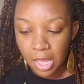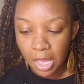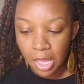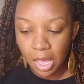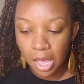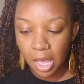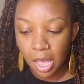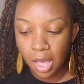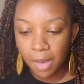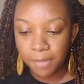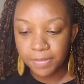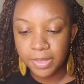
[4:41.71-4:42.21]

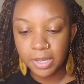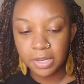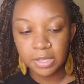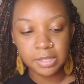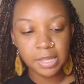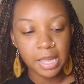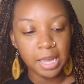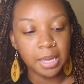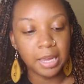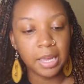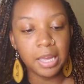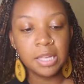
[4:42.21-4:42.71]
There's
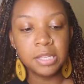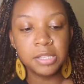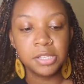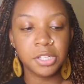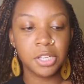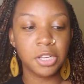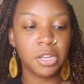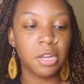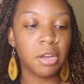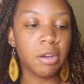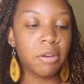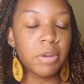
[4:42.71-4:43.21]
like an
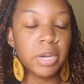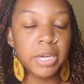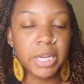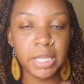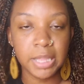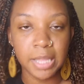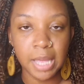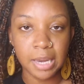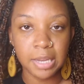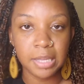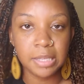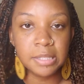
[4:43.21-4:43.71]
insecurity
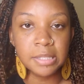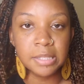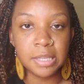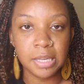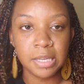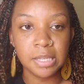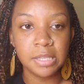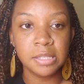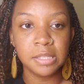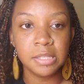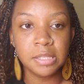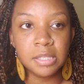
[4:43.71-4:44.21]
that
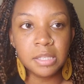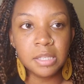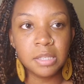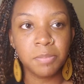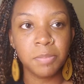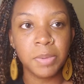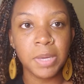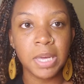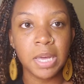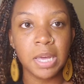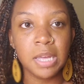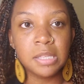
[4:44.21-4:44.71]
exists
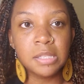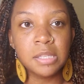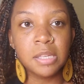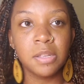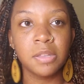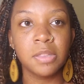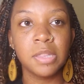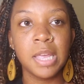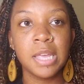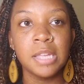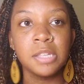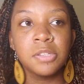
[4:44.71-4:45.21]
because
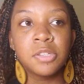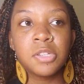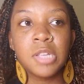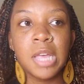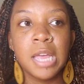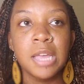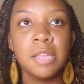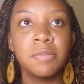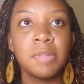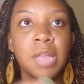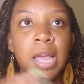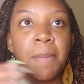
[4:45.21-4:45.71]
of,
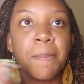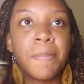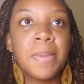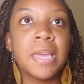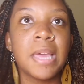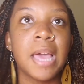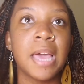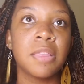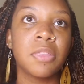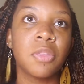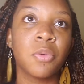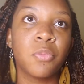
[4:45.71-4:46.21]

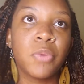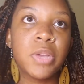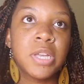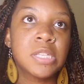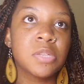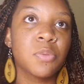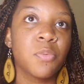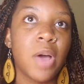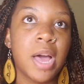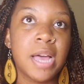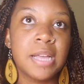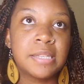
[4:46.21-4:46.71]
and the
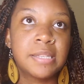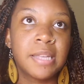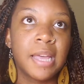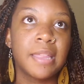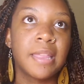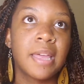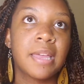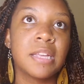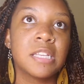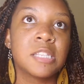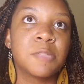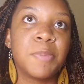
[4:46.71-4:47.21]
reason why I say
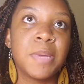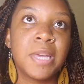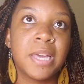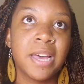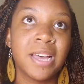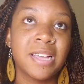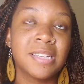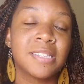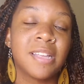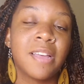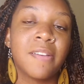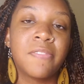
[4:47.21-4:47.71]
that is
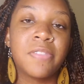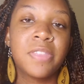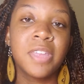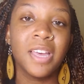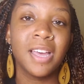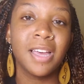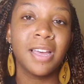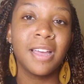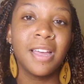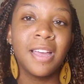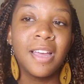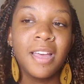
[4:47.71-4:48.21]
because of
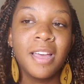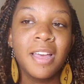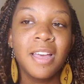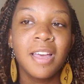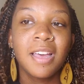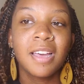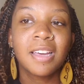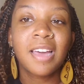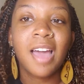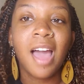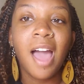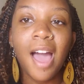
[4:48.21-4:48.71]
the
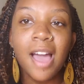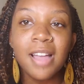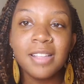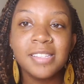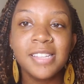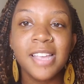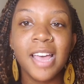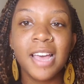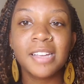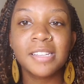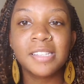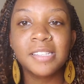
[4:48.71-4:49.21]

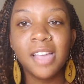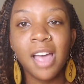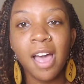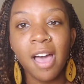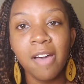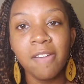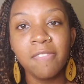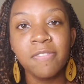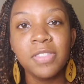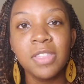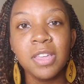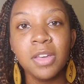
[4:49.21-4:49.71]
context
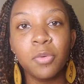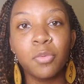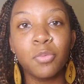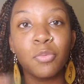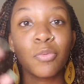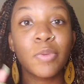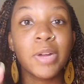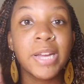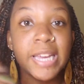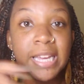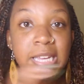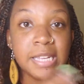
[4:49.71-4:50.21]
of the
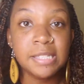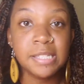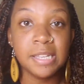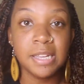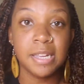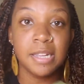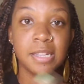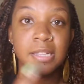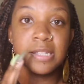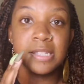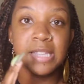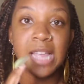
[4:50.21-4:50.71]

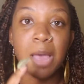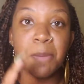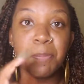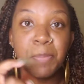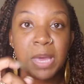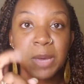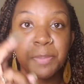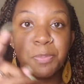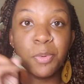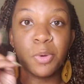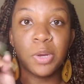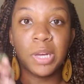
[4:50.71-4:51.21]
reasons that
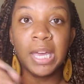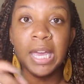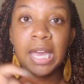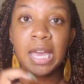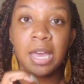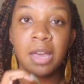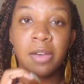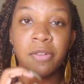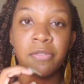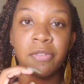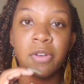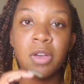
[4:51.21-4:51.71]
people
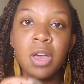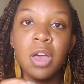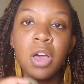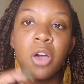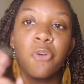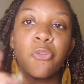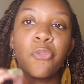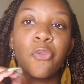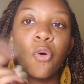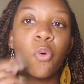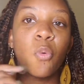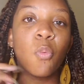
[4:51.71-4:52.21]
give
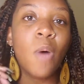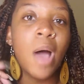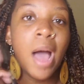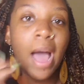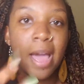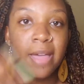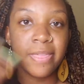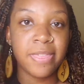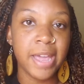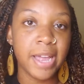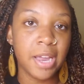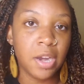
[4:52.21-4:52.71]
for
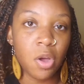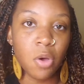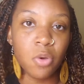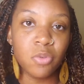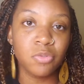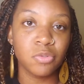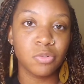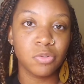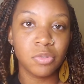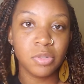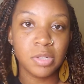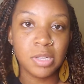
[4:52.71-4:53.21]
why they
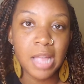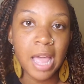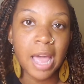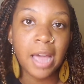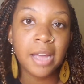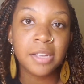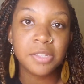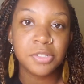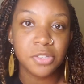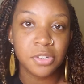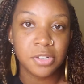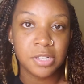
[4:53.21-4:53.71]
don't
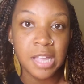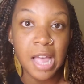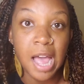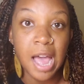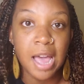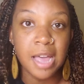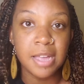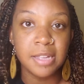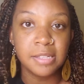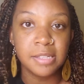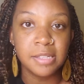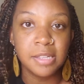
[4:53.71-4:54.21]

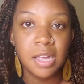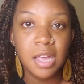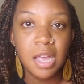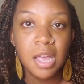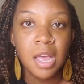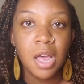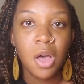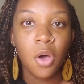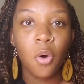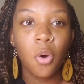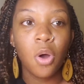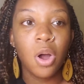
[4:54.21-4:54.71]
exercise
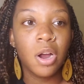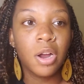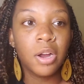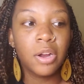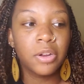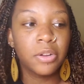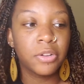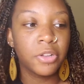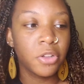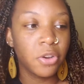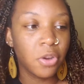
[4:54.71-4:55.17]
or,